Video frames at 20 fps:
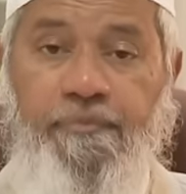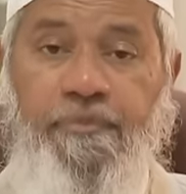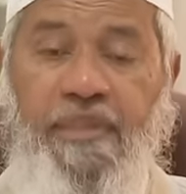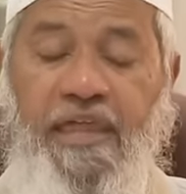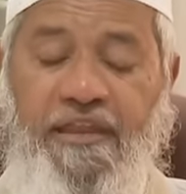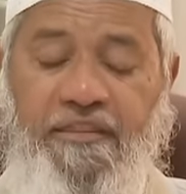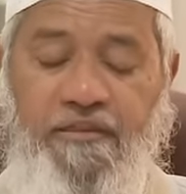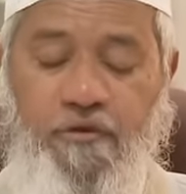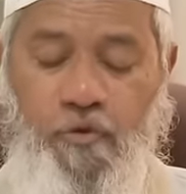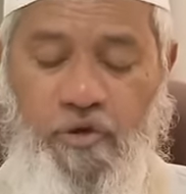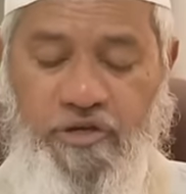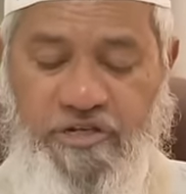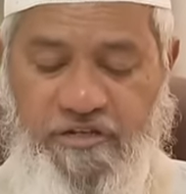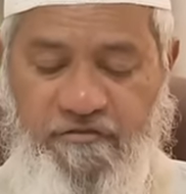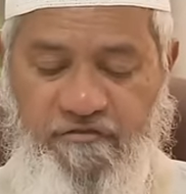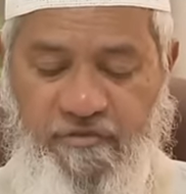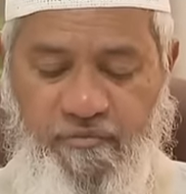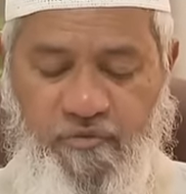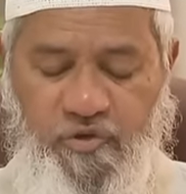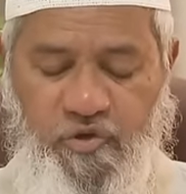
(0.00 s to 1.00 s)
Another question
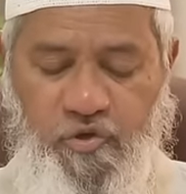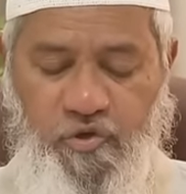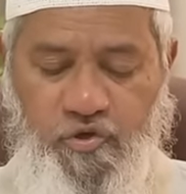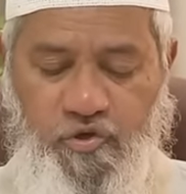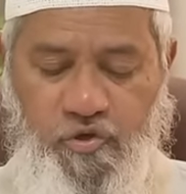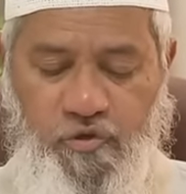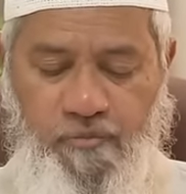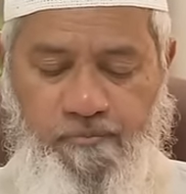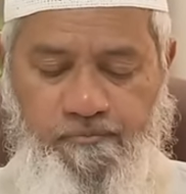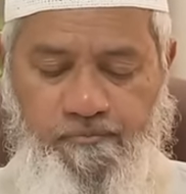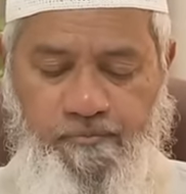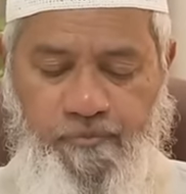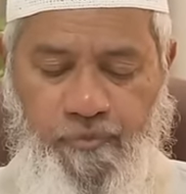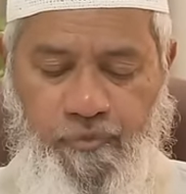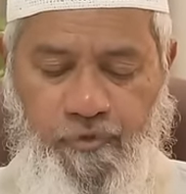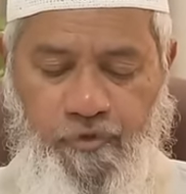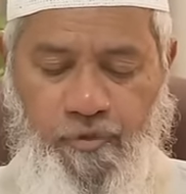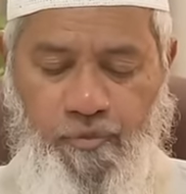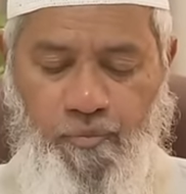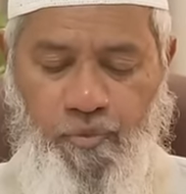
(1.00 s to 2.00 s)
from the YouTube,
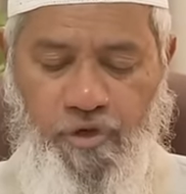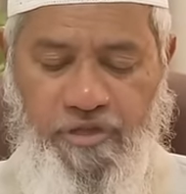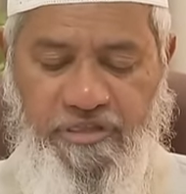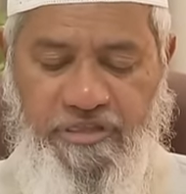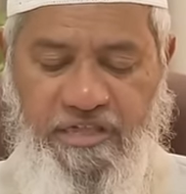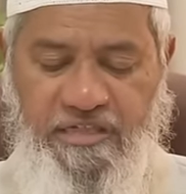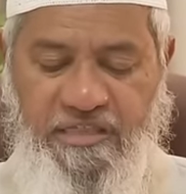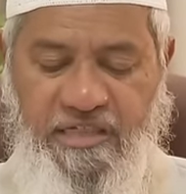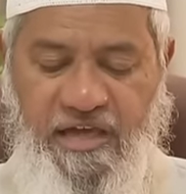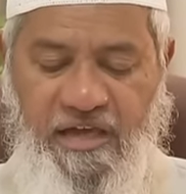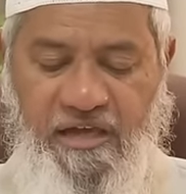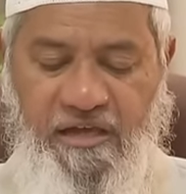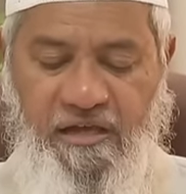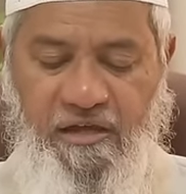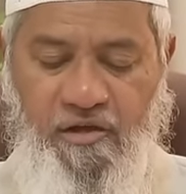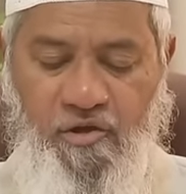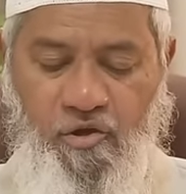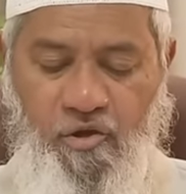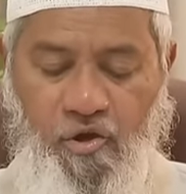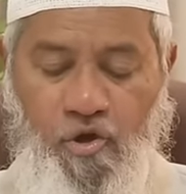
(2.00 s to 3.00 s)
Morteza
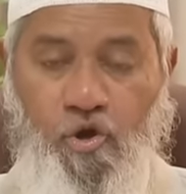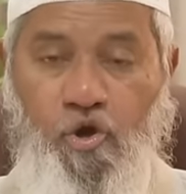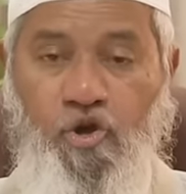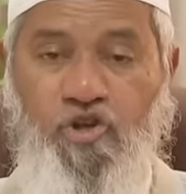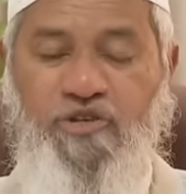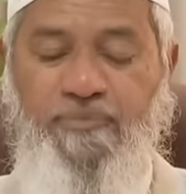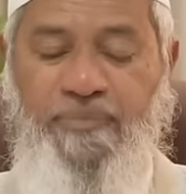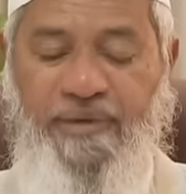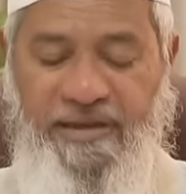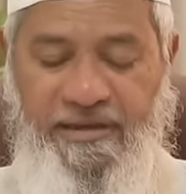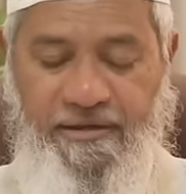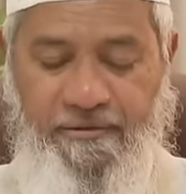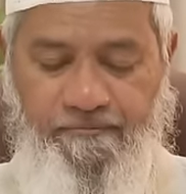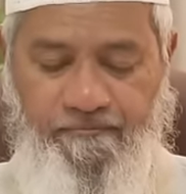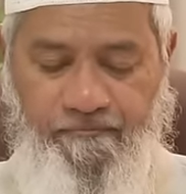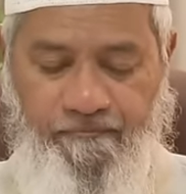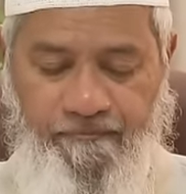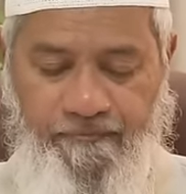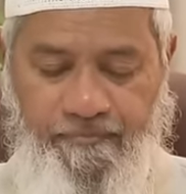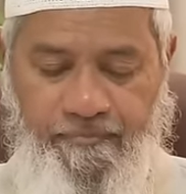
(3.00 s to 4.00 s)
Khushbin.
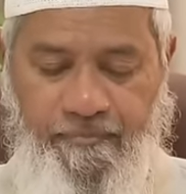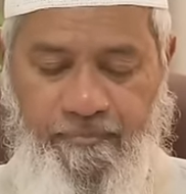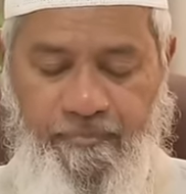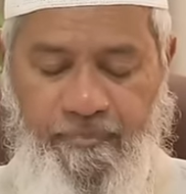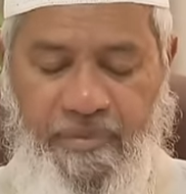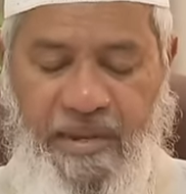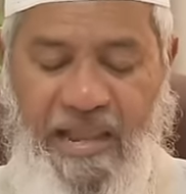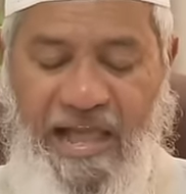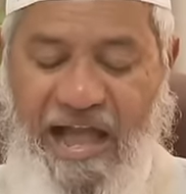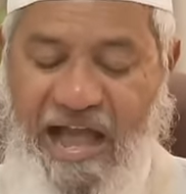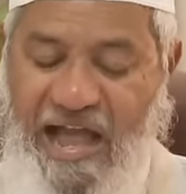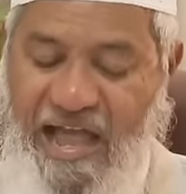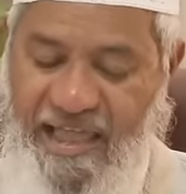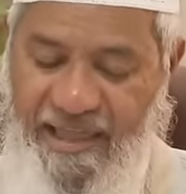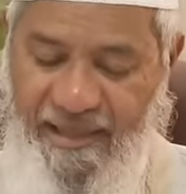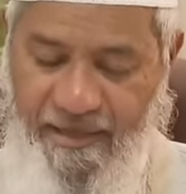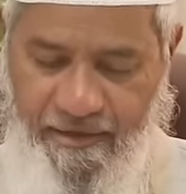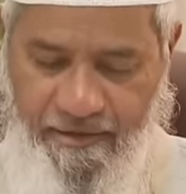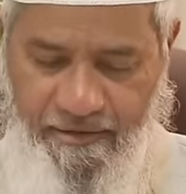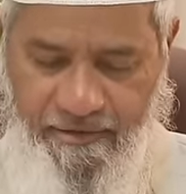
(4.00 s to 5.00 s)

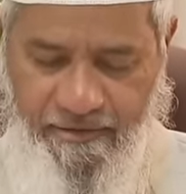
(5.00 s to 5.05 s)
Hi.